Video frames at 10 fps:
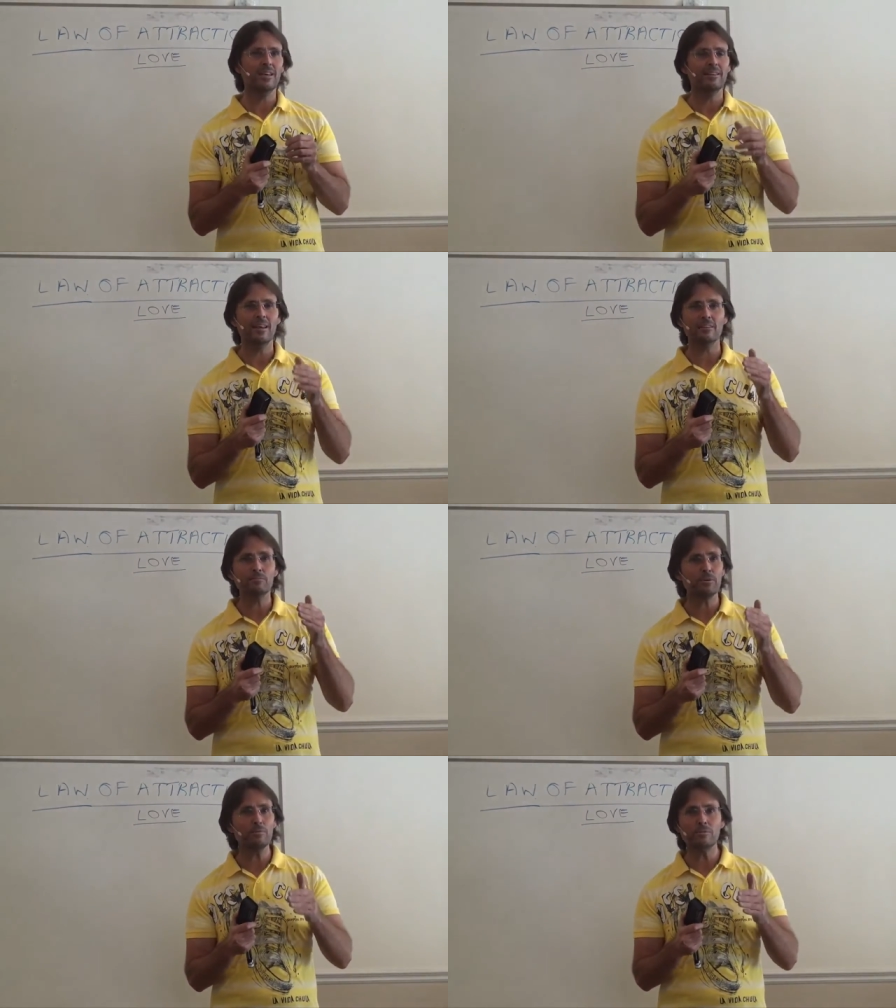Now, the
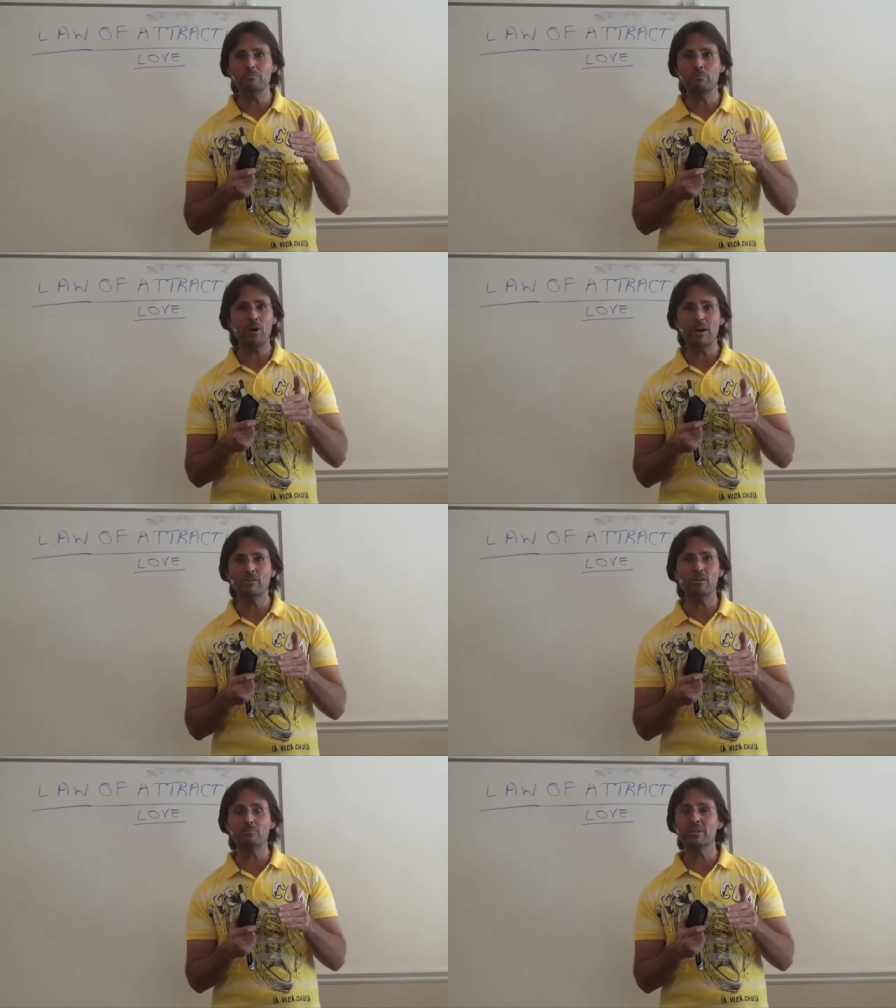problem might
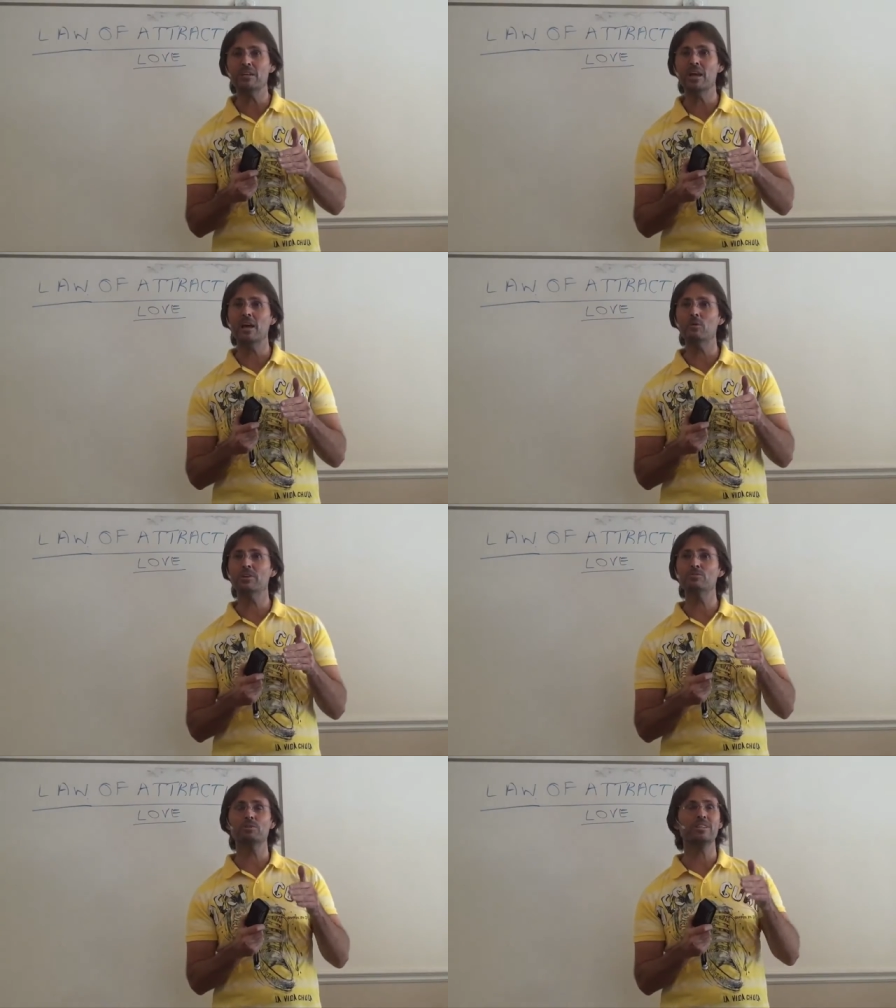not be how
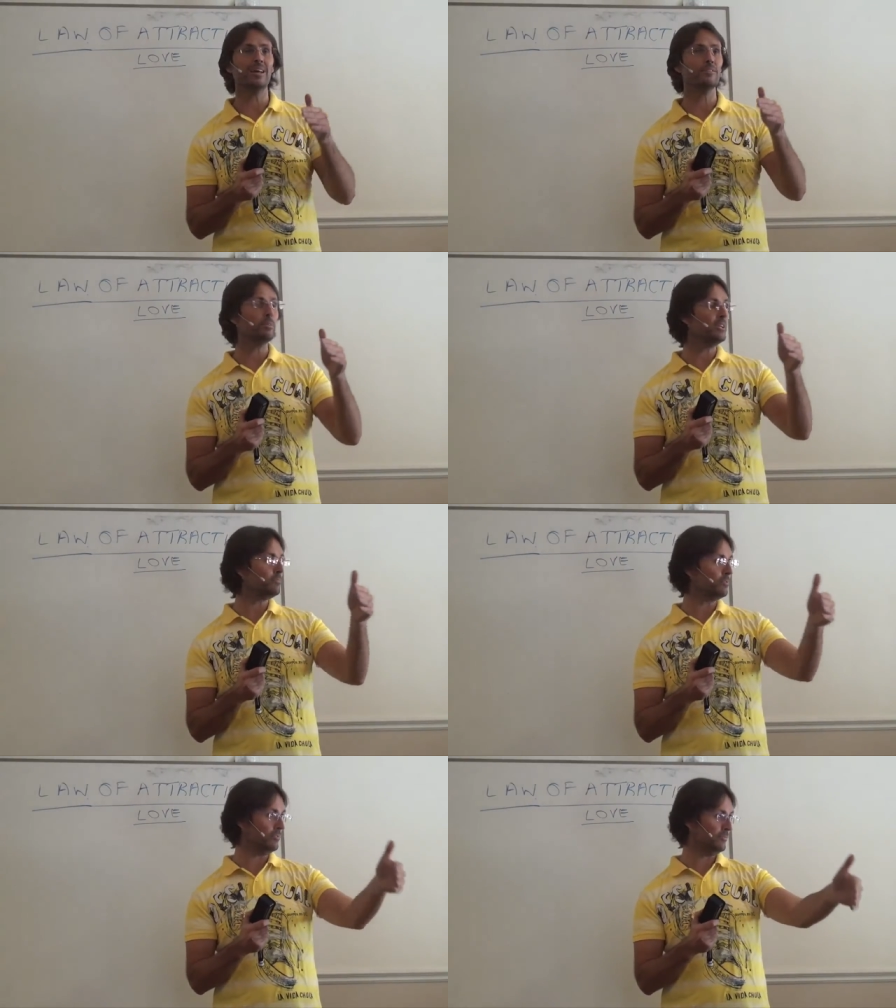we treat other
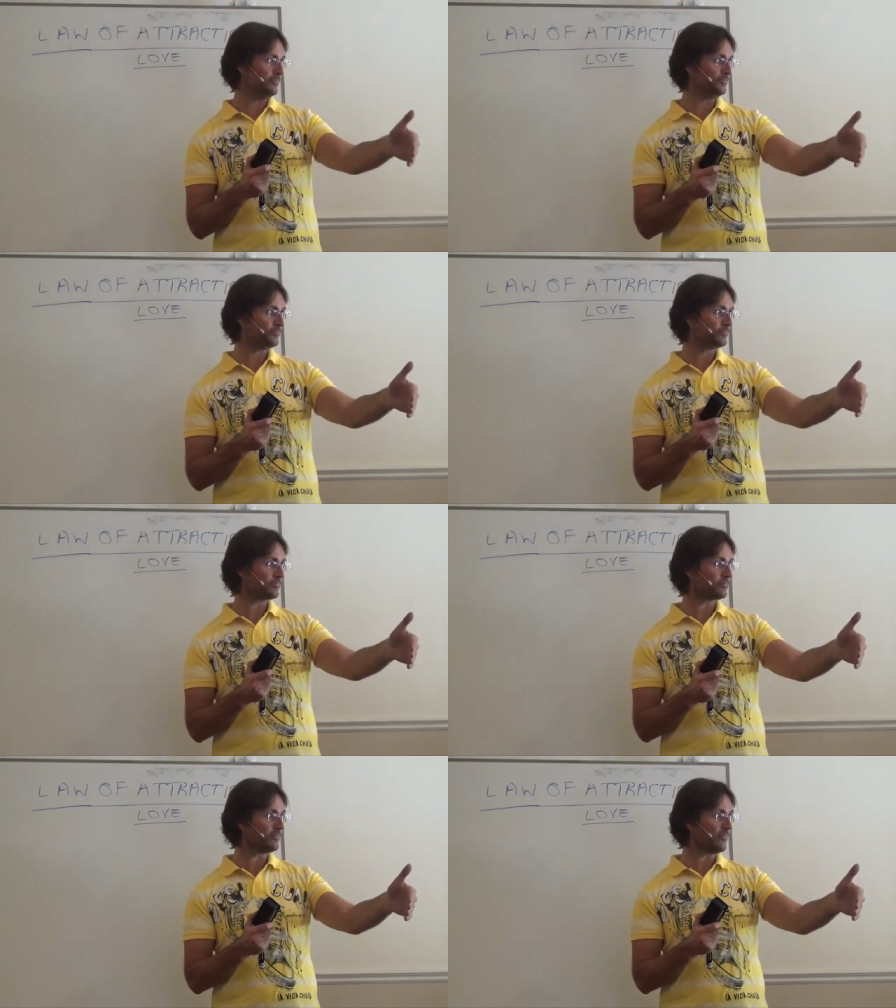people,
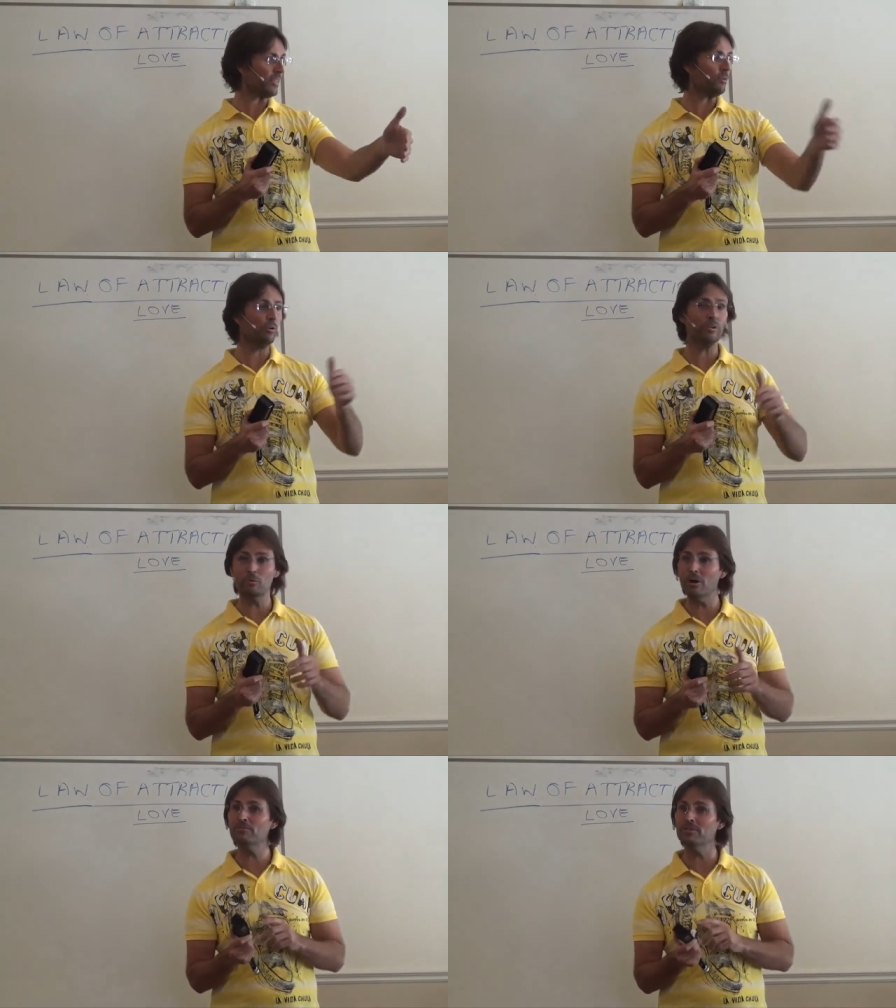
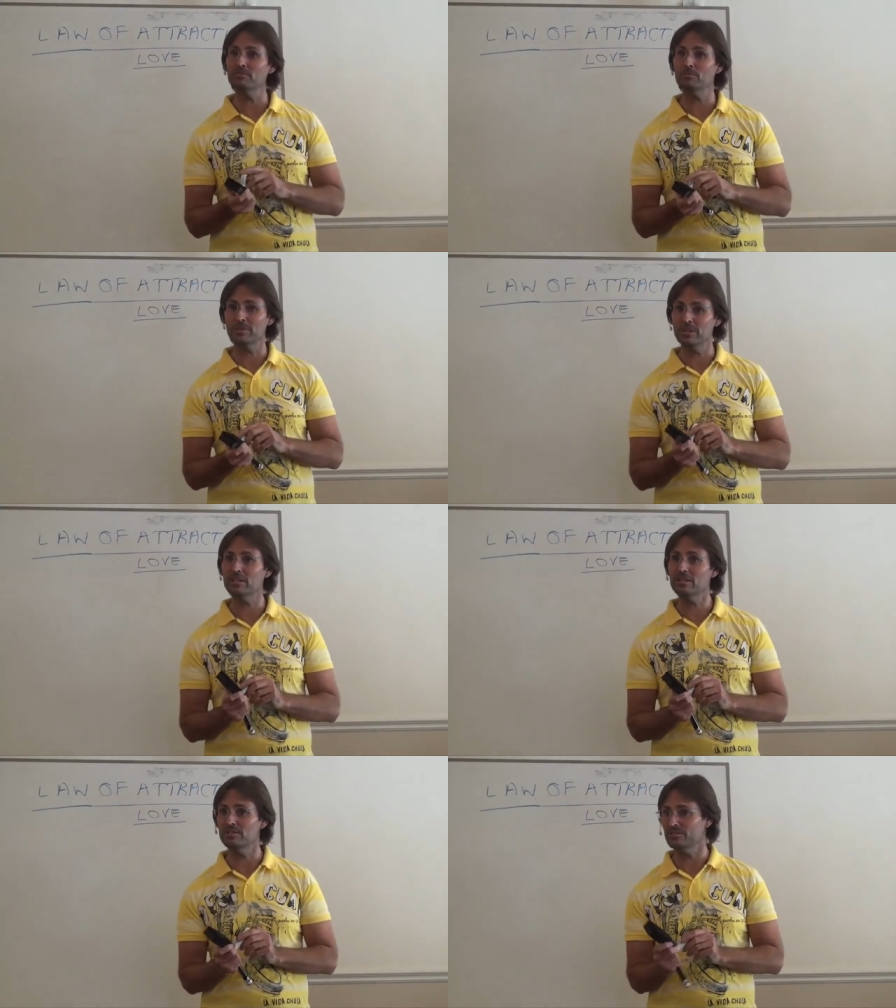although often we,
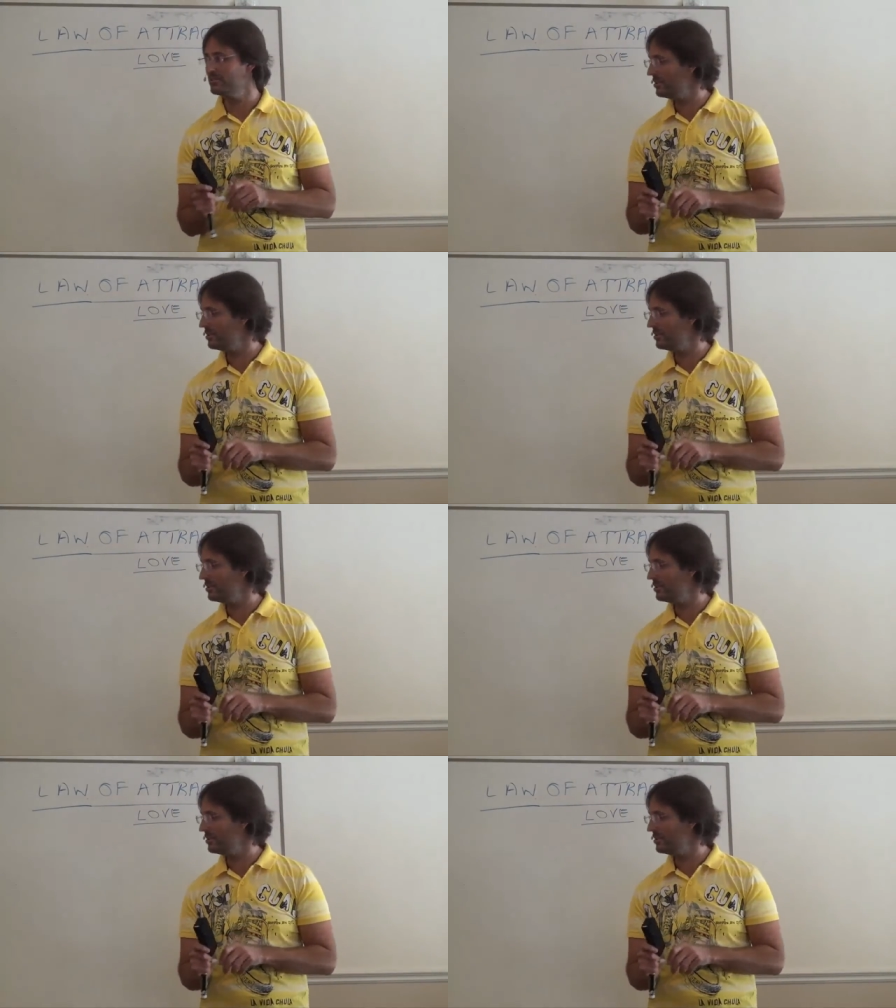it is